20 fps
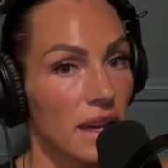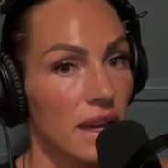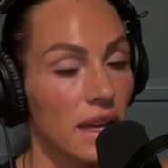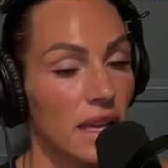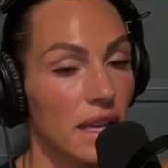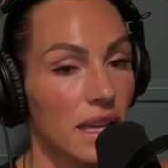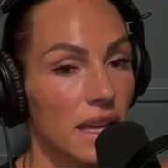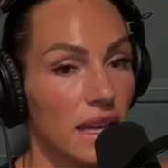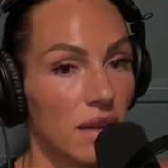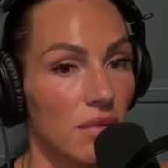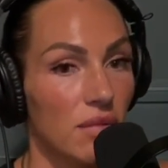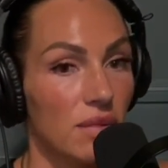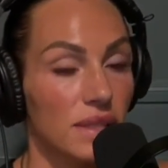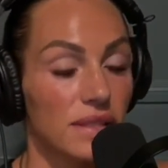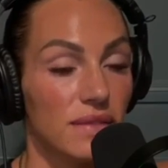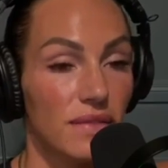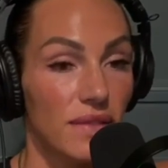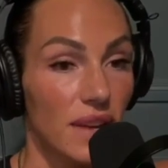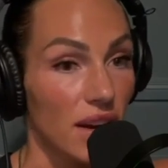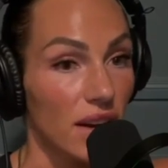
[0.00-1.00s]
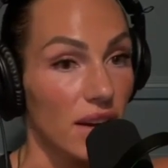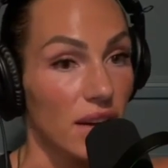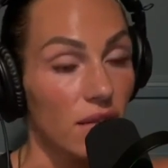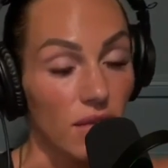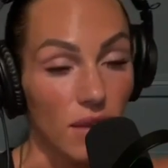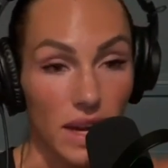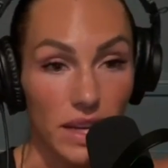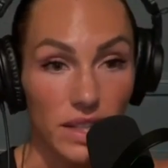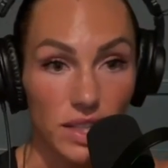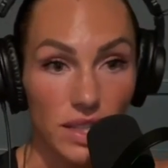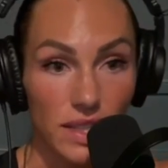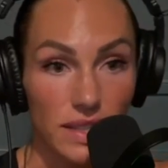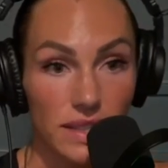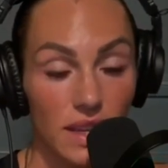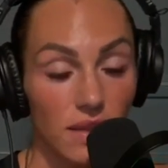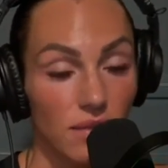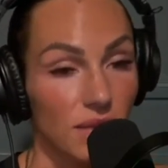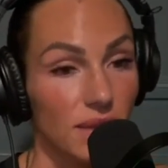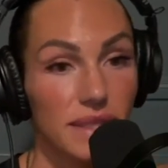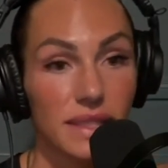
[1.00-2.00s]
He was very gracious
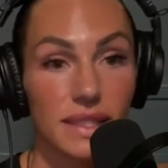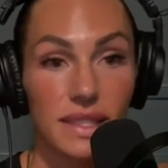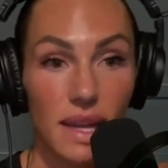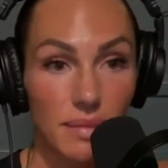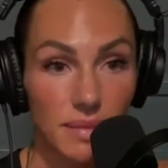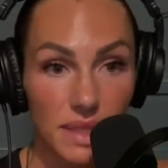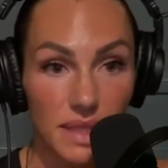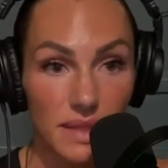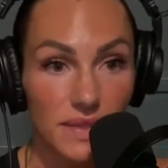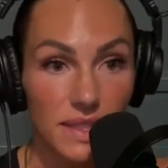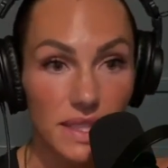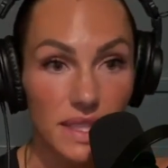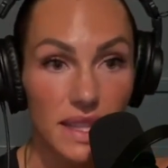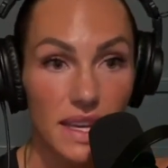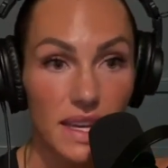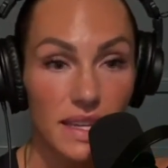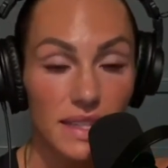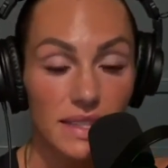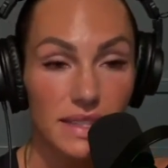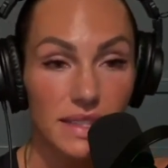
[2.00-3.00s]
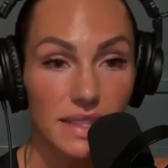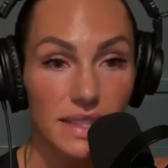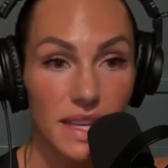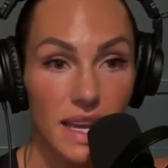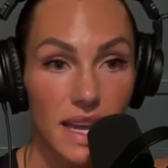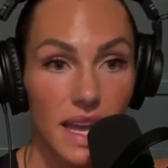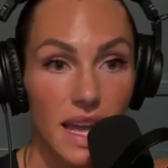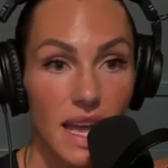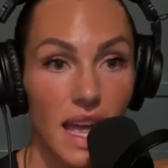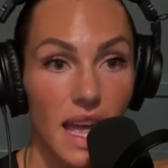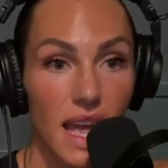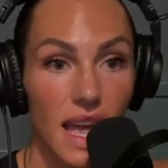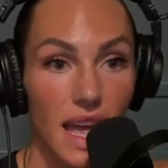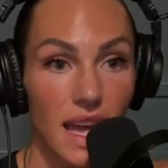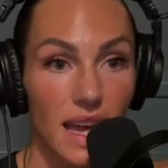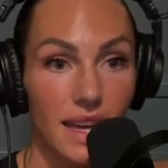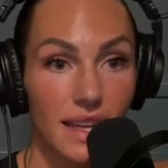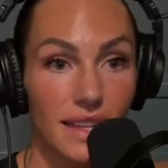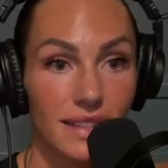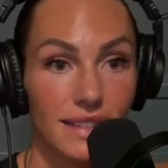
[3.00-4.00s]
and receptive to this.
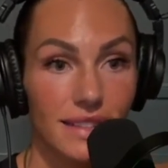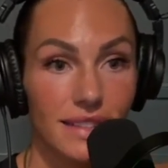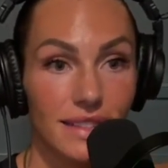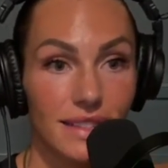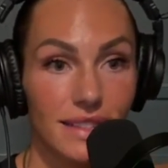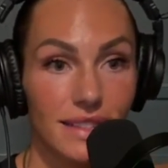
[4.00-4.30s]
And